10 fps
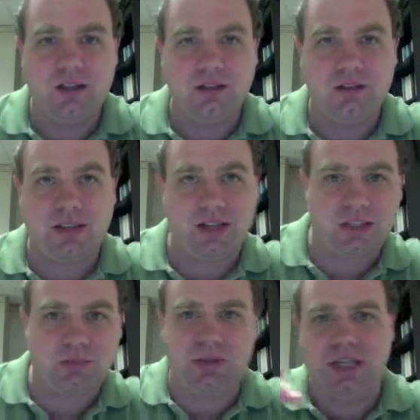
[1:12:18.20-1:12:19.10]
can
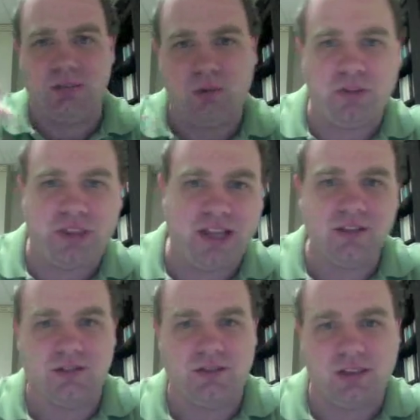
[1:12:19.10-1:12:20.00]
explain both ends
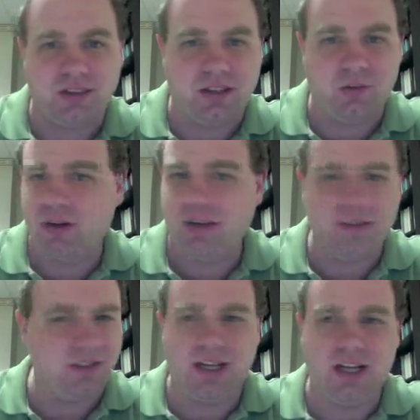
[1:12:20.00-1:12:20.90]
of the thing, whereas
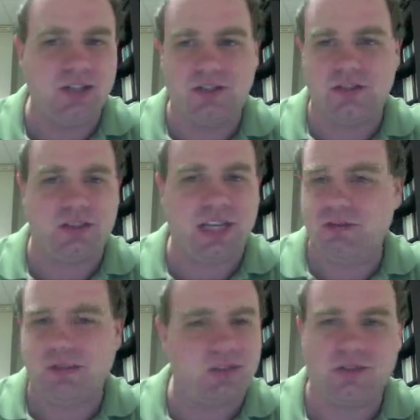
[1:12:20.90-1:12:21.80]
the Asian
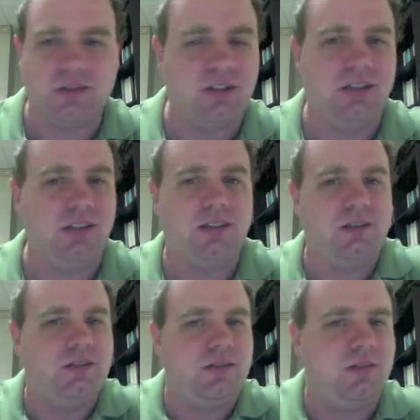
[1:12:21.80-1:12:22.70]
savings story
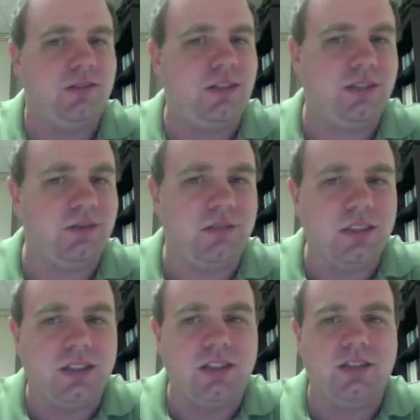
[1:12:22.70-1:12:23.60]
doesn't
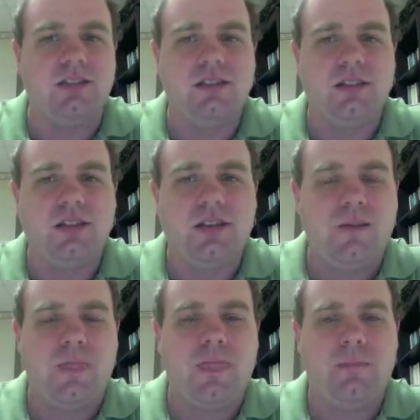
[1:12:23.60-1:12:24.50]
really
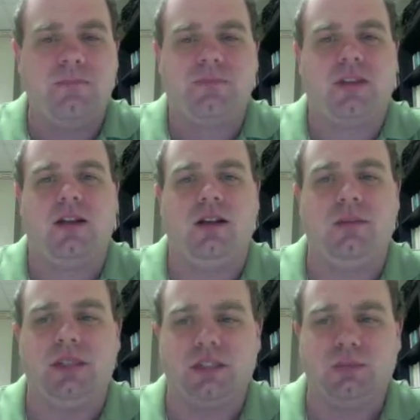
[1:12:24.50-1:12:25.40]

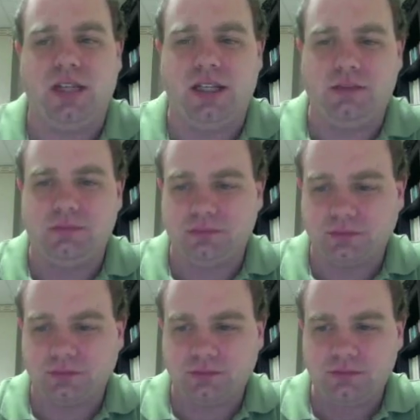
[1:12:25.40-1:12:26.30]
explain it.
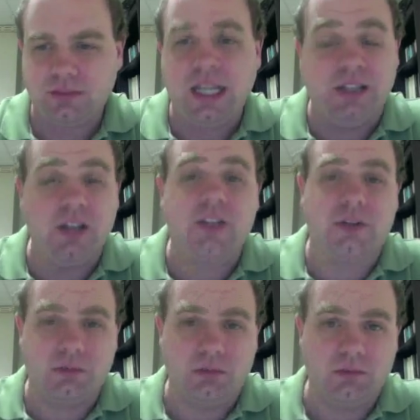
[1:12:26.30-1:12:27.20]
And the other
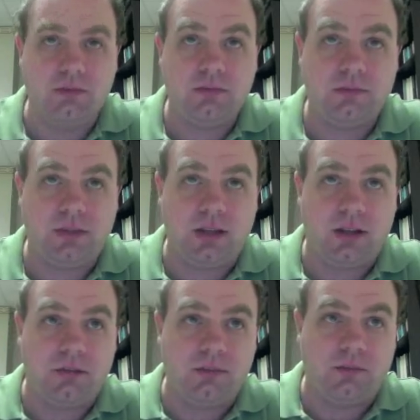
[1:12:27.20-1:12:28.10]

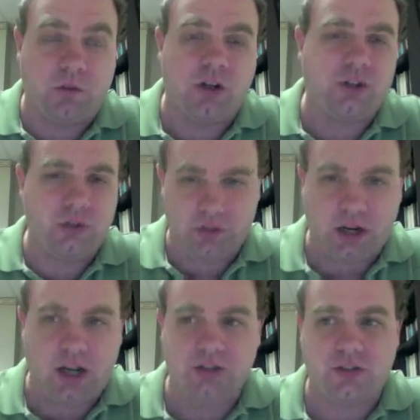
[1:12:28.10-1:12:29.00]
virtue of the
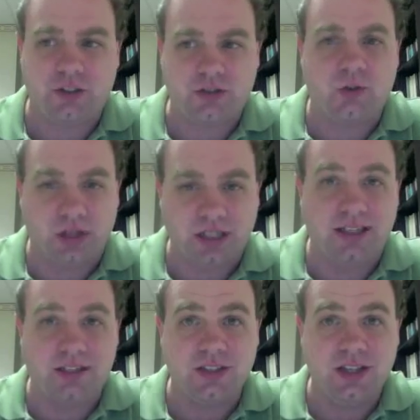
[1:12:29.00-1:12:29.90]
Austrian story
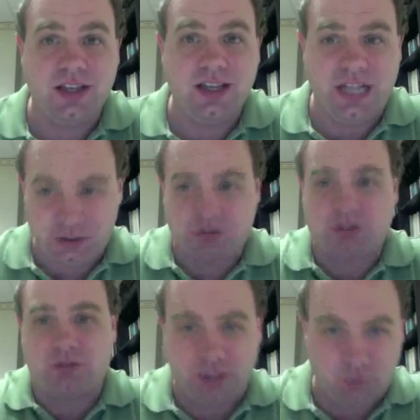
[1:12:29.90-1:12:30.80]
is interest
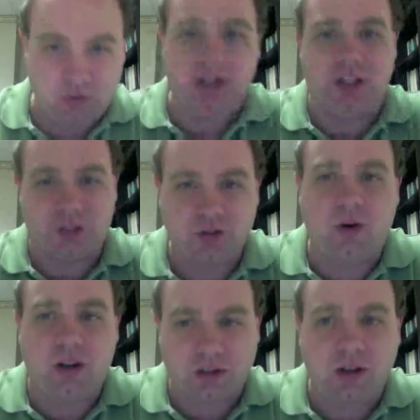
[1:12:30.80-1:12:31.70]
rates were at
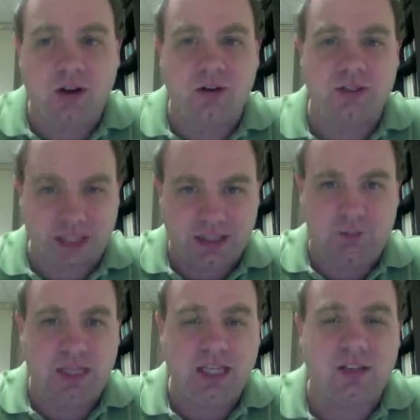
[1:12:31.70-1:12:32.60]
historic lows at the
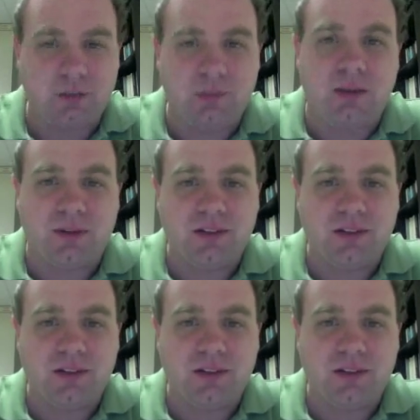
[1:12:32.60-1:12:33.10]
peak of the bubble,